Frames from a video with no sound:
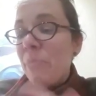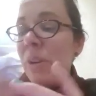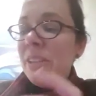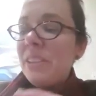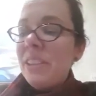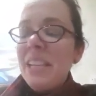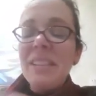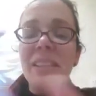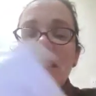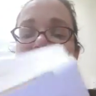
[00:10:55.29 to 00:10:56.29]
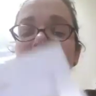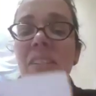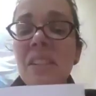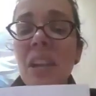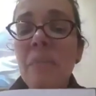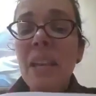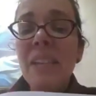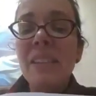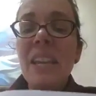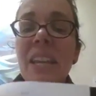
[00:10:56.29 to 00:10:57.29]
But this doesn't come
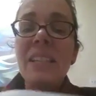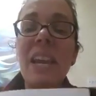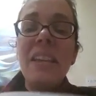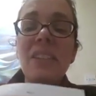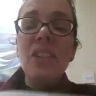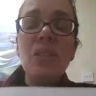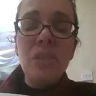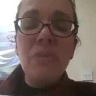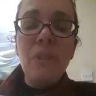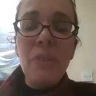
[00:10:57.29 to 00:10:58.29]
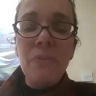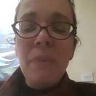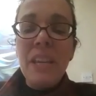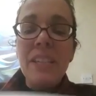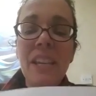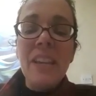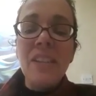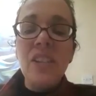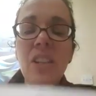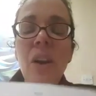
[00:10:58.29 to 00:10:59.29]
easy. It takes you to vote for me. It
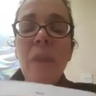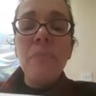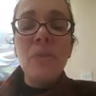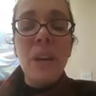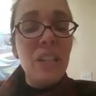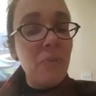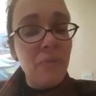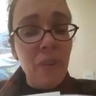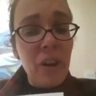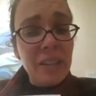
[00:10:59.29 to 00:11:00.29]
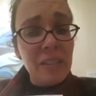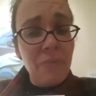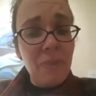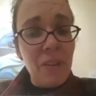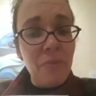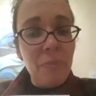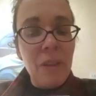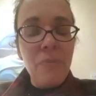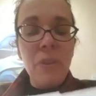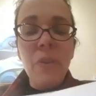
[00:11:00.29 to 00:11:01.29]
takes you to go out and persuade your friends to vote for
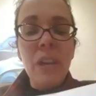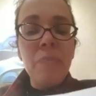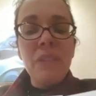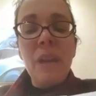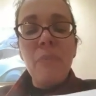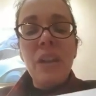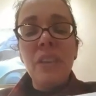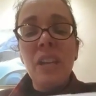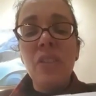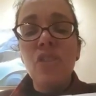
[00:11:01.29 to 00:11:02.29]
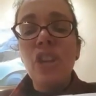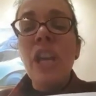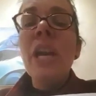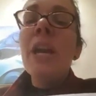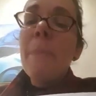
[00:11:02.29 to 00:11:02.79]
me. If you're a Lib Dem around the country,